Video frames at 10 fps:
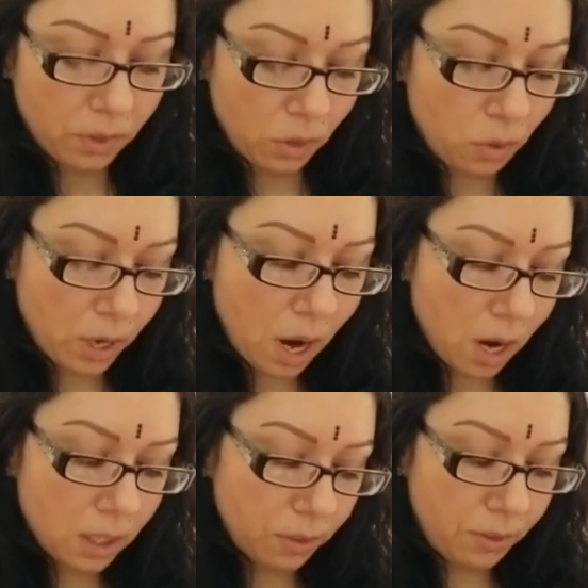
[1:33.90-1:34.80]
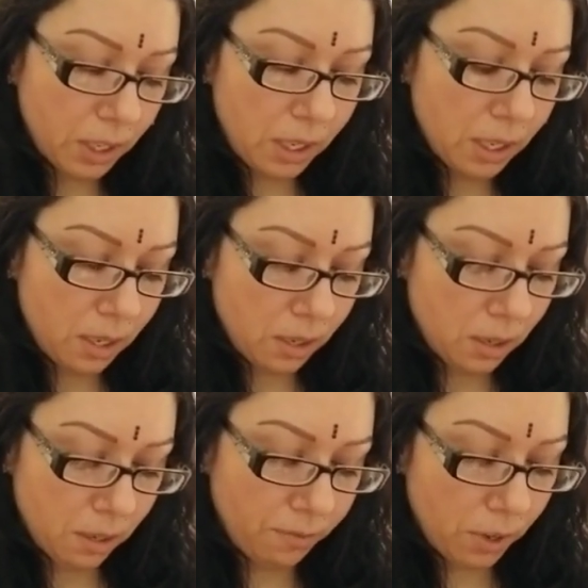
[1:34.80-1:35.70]
Three cards for
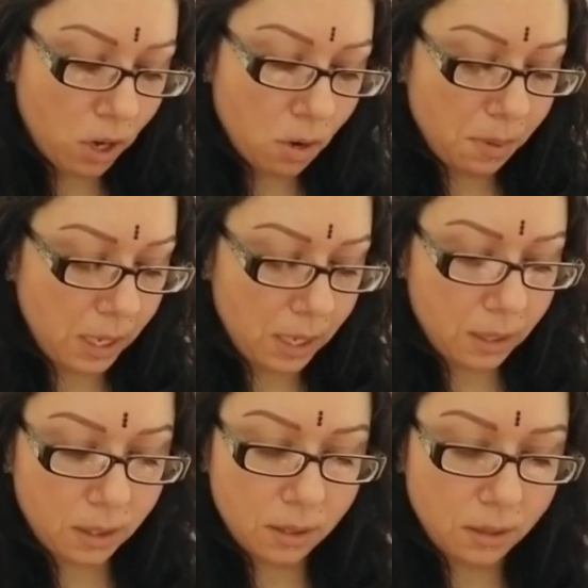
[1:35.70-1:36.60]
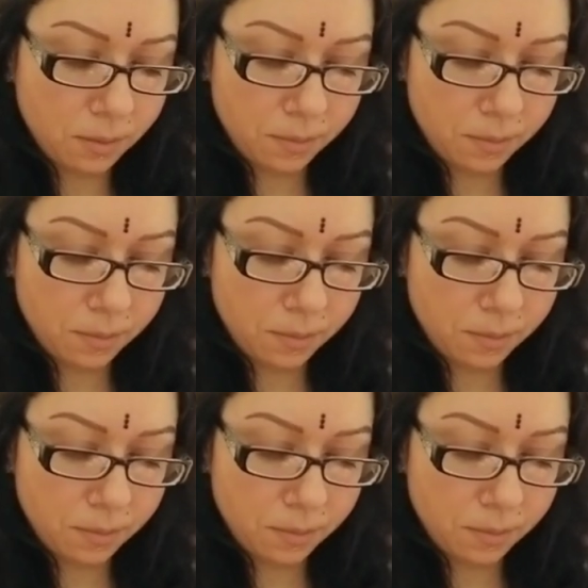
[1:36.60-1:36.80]
Virgo, please.